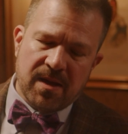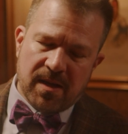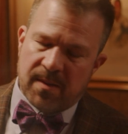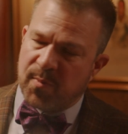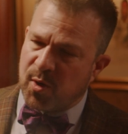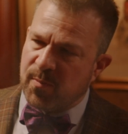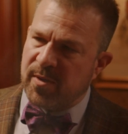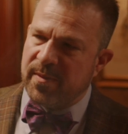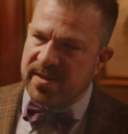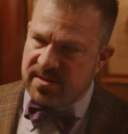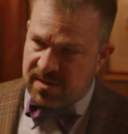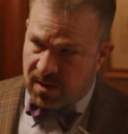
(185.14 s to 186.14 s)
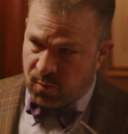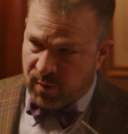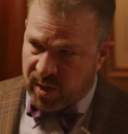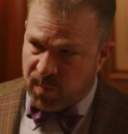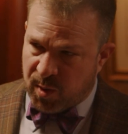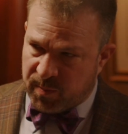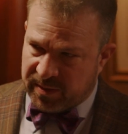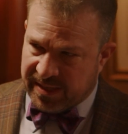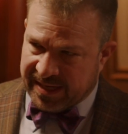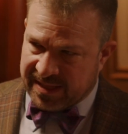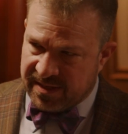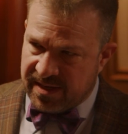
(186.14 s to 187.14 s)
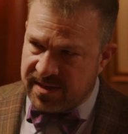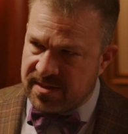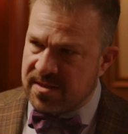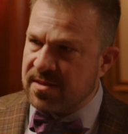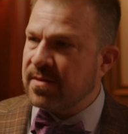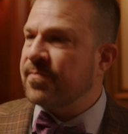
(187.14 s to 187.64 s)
a bourbon that's a rare bourbon like this,